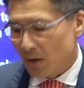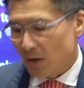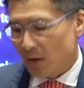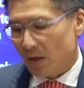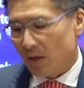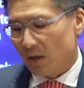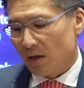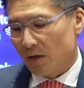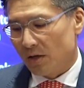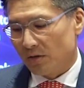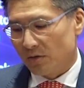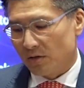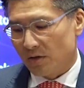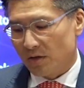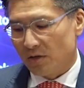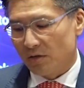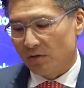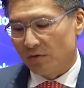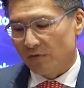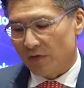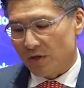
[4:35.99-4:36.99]
the
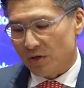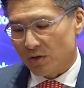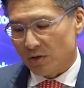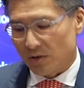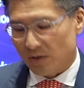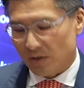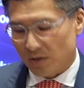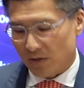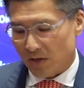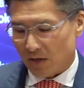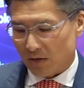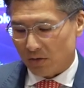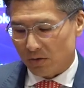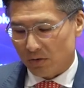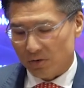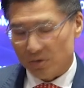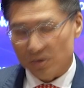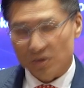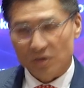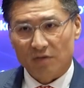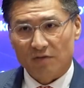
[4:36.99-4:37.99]
Innovation and
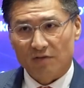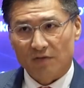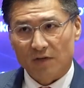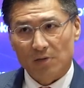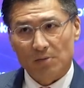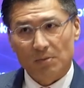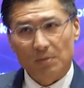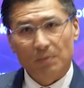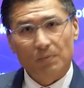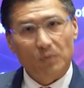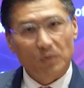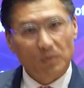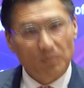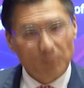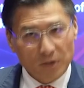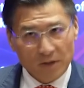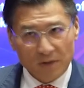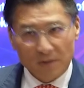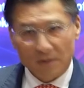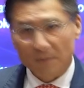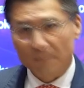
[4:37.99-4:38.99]
Technology Development
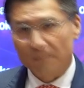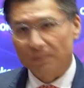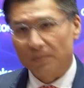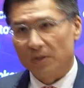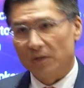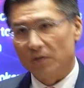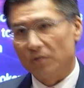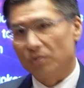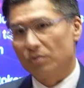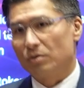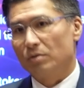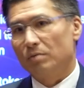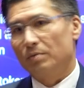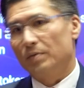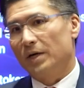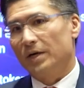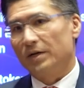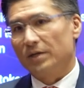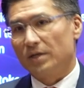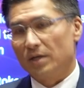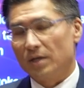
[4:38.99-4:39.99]
Blueprint issued
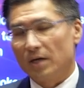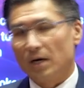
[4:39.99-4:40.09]
by the